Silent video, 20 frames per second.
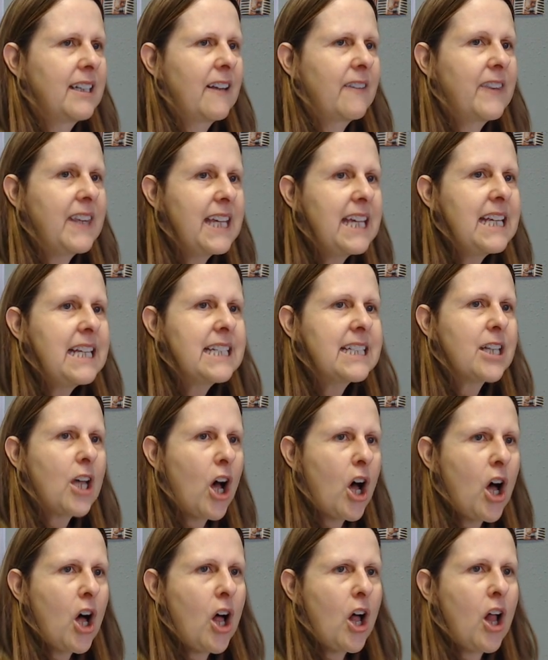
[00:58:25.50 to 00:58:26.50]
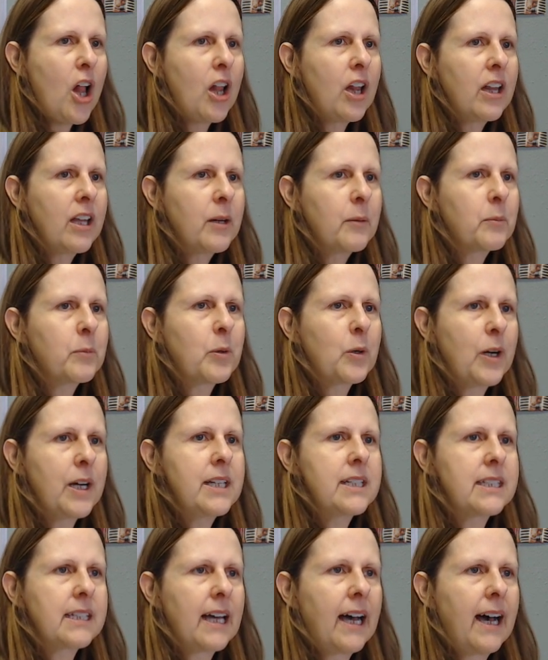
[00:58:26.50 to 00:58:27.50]
These all
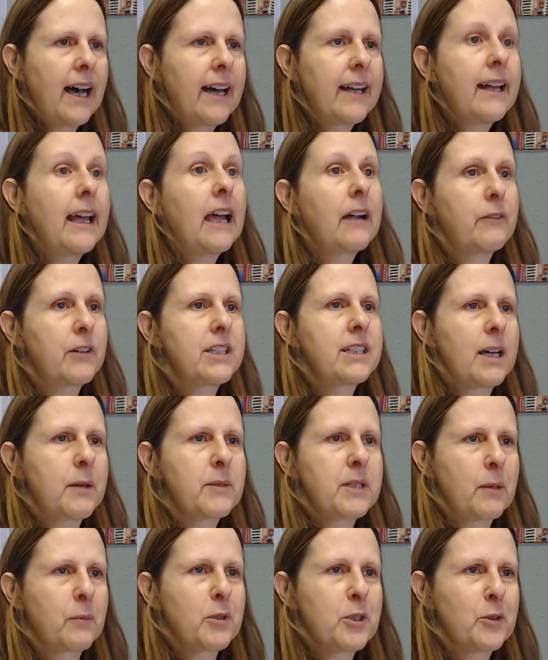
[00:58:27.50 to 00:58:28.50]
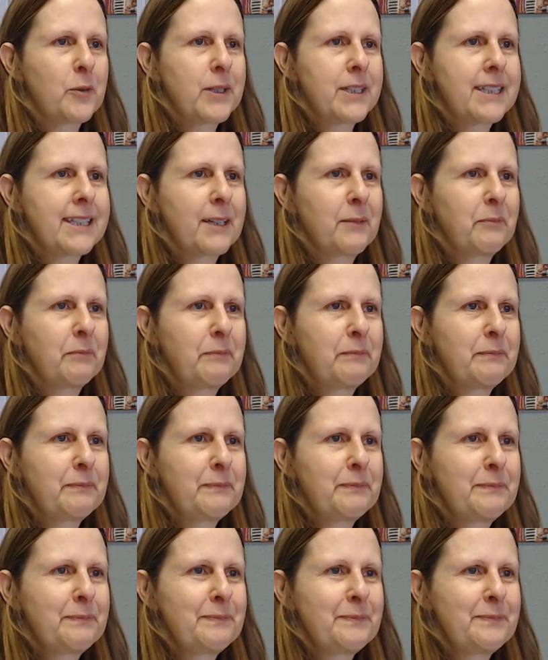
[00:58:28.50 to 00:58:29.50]
praise God every time someone joins them
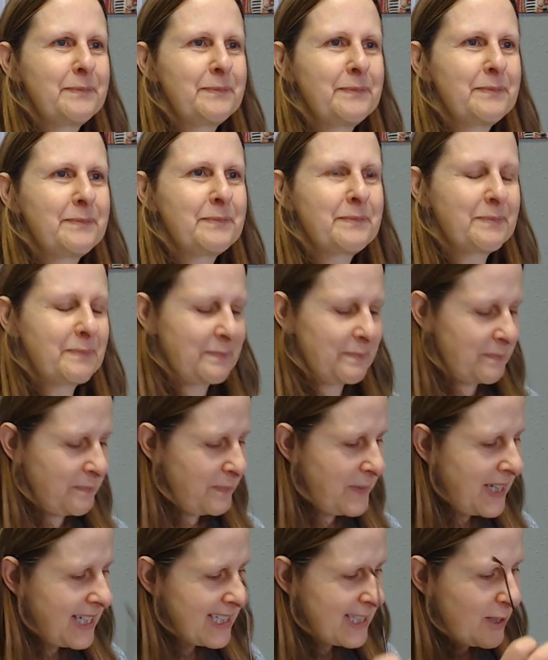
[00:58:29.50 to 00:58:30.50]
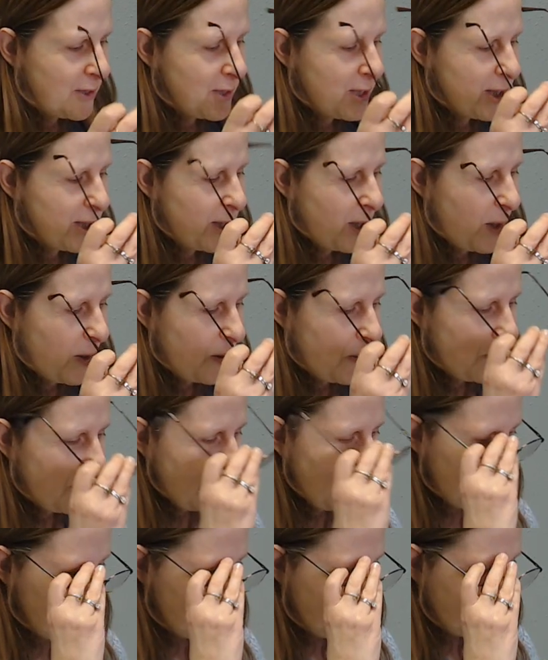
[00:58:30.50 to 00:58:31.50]
because they're so
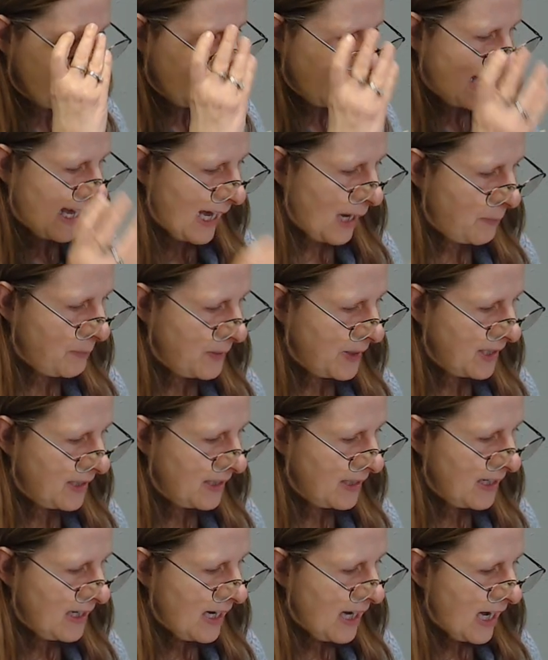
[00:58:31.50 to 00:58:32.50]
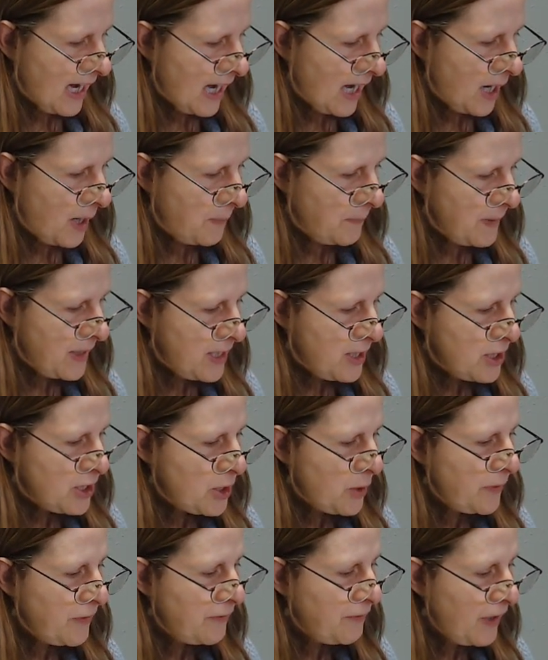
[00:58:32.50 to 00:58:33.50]
happy. Um,
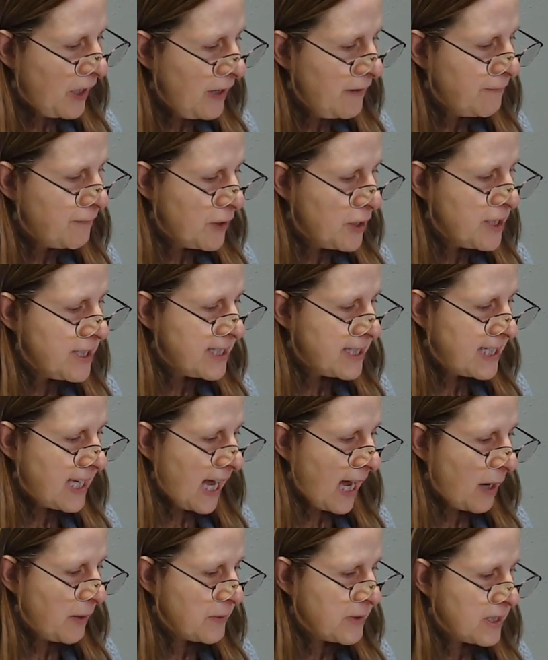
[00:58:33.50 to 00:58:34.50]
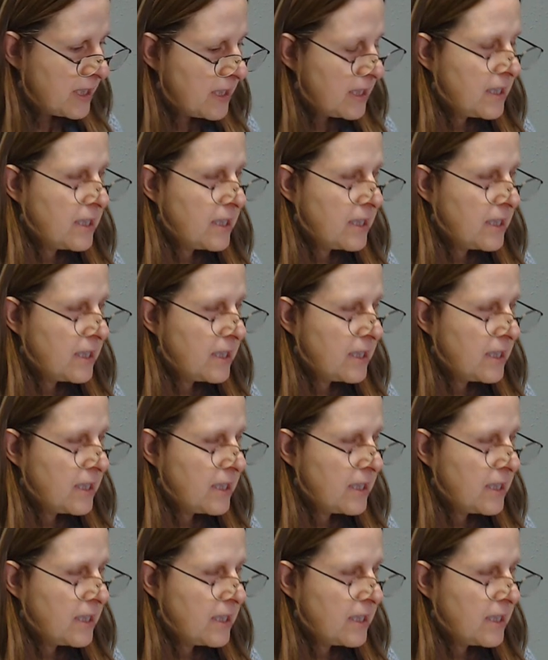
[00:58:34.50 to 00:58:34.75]
so the very first sound